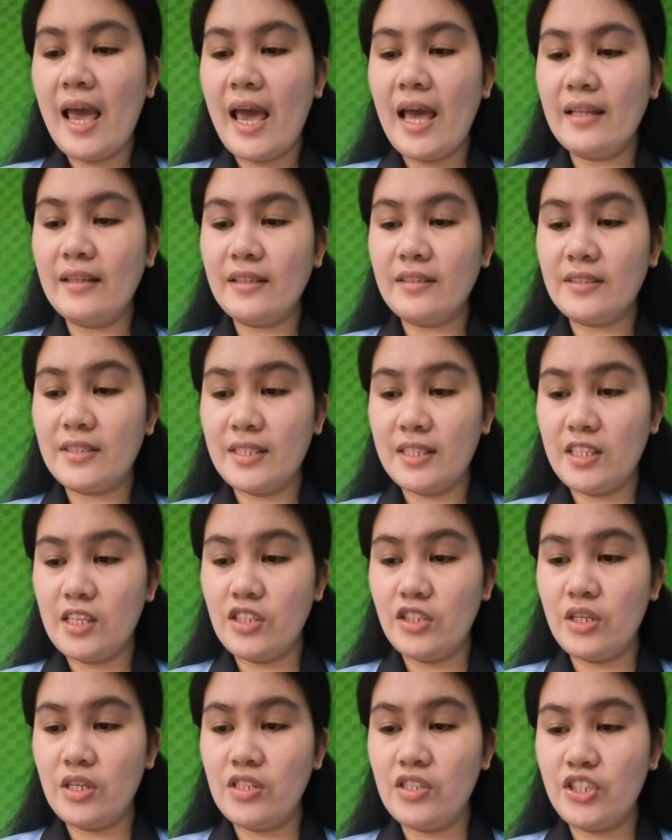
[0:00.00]
and
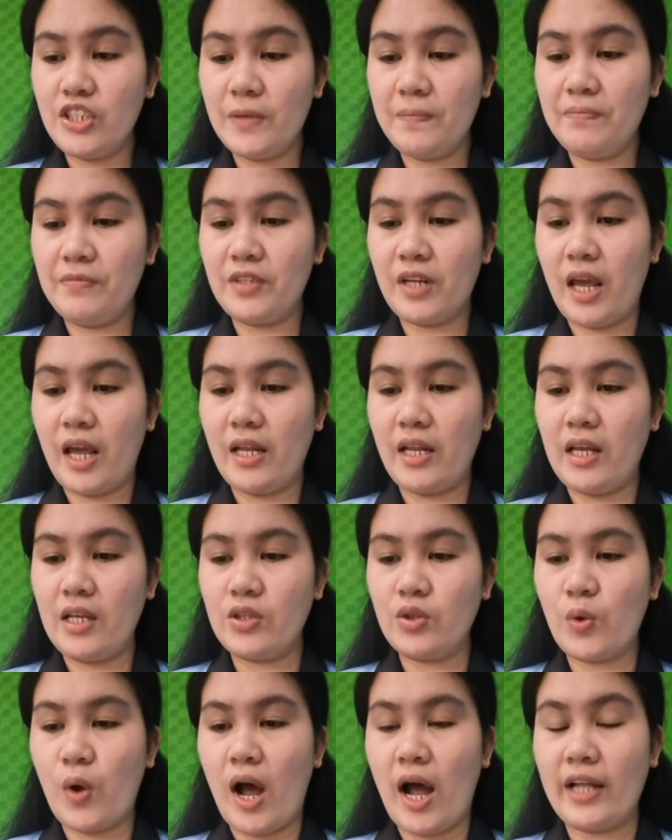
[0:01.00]
citizenship
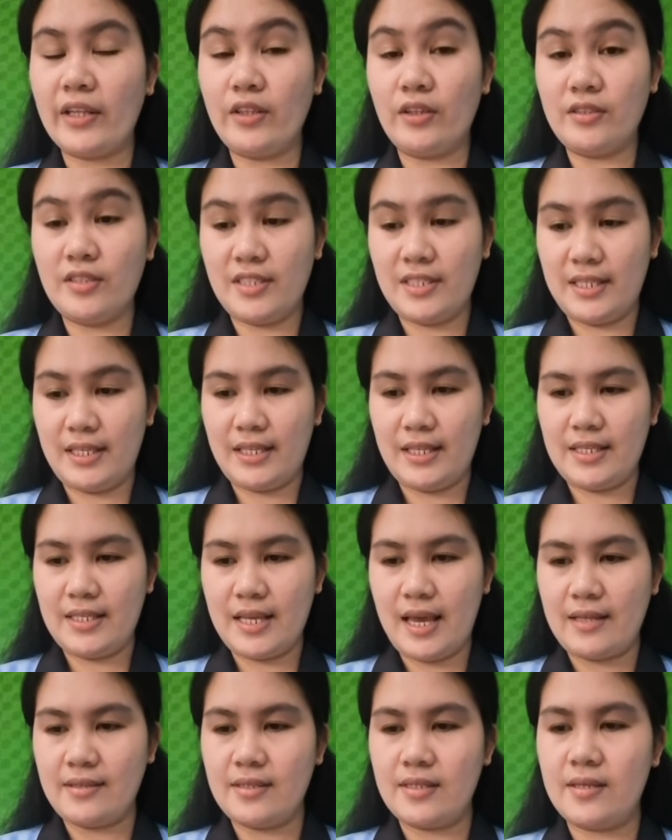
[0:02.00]
training to adult
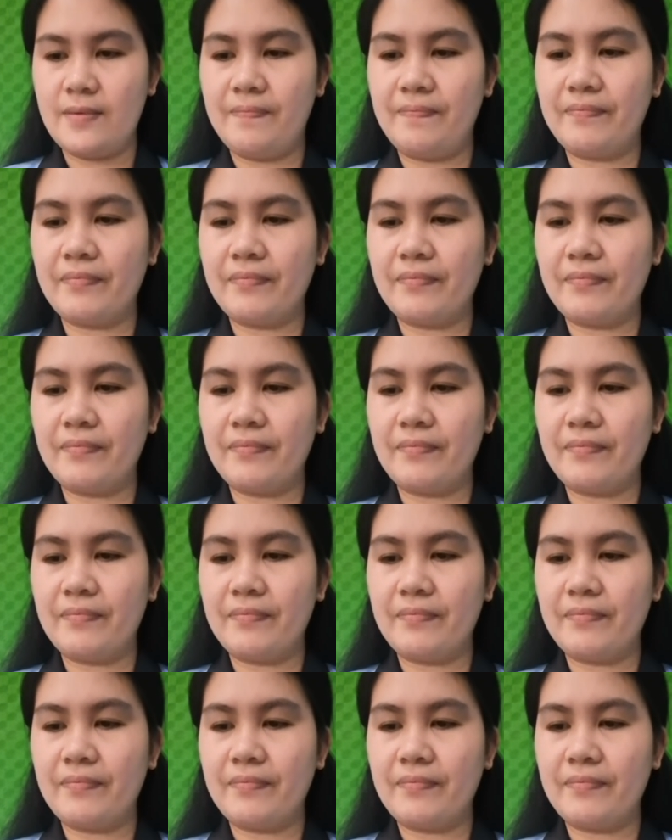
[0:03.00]
citizens.